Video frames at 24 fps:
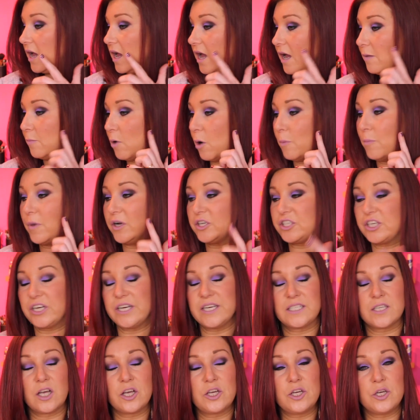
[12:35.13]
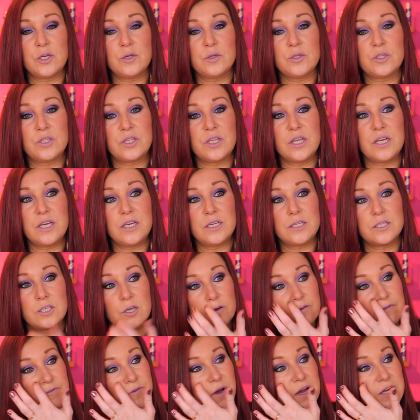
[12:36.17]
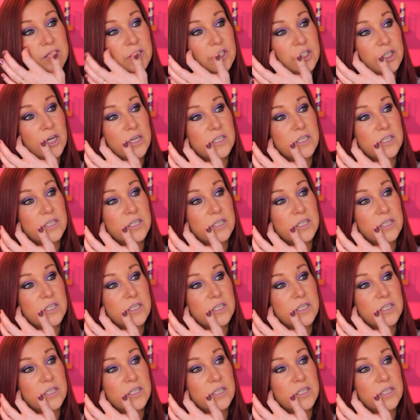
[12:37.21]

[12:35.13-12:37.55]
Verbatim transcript: Um, on my cheeks, I used the Too Faced